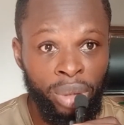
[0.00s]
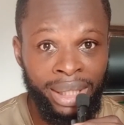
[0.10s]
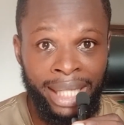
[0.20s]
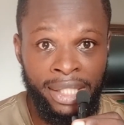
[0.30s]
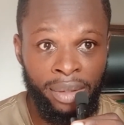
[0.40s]

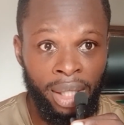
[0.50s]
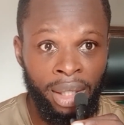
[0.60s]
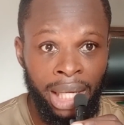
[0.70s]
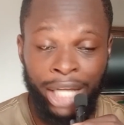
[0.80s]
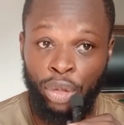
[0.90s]
in
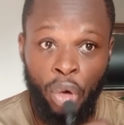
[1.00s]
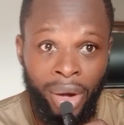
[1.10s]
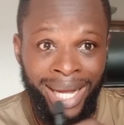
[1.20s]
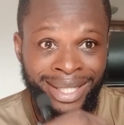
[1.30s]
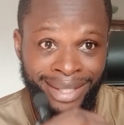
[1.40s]
Nigeria and you
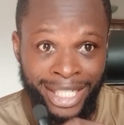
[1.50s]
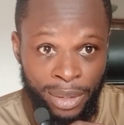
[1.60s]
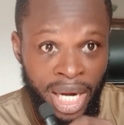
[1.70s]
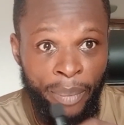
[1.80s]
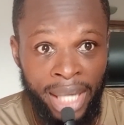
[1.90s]
conquer the
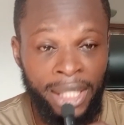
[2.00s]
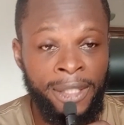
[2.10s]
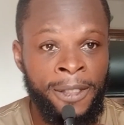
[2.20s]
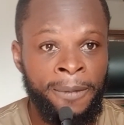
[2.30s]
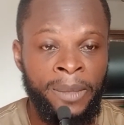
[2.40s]
Nigerian
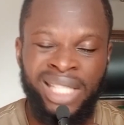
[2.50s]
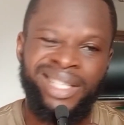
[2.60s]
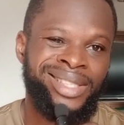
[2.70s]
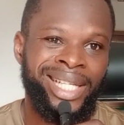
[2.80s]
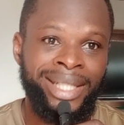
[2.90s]
market,
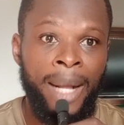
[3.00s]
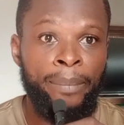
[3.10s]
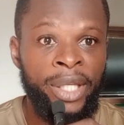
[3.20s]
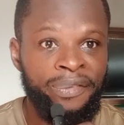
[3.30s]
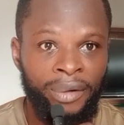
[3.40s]
Charlie, you are
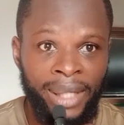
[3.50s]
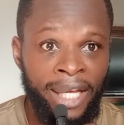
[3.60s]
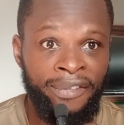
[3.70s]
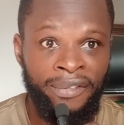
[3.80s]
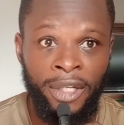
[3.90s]
made for
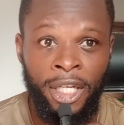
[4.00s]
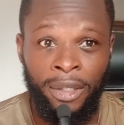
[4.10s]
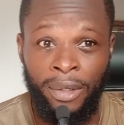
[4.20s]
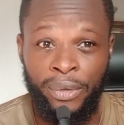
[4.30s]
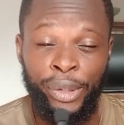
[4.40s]
life.
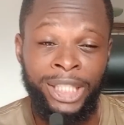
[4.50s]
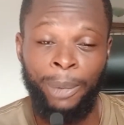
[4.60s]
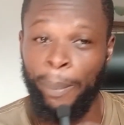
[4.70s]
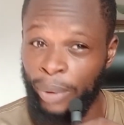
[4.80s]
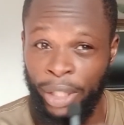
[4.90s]
because only
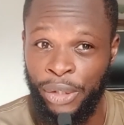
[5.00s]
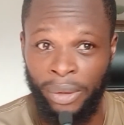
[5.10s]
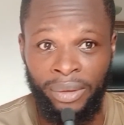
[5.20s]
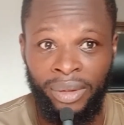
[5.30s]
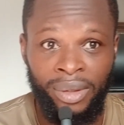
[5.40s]
the
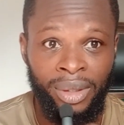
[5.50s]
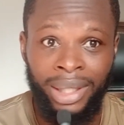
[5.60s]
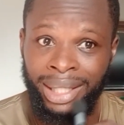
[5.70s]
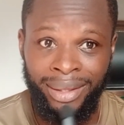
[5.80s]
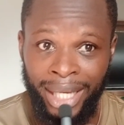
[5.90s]
population
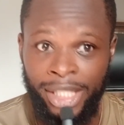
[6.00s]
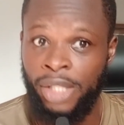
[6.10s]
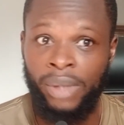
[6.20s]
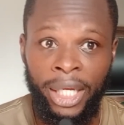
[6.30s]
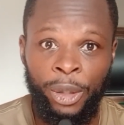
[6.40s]
in
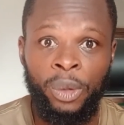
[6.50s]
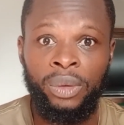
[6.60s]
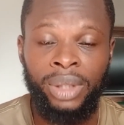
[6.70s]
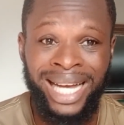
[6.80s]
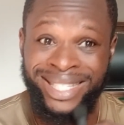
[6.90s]
Nigeria
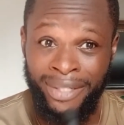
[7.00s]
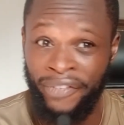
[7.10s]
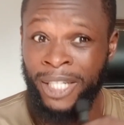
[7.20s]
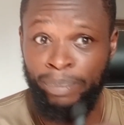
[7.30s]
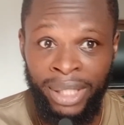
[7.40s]
alone has a
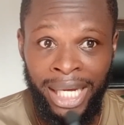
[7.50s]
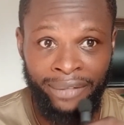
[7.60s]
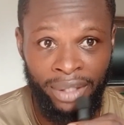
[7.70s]
very big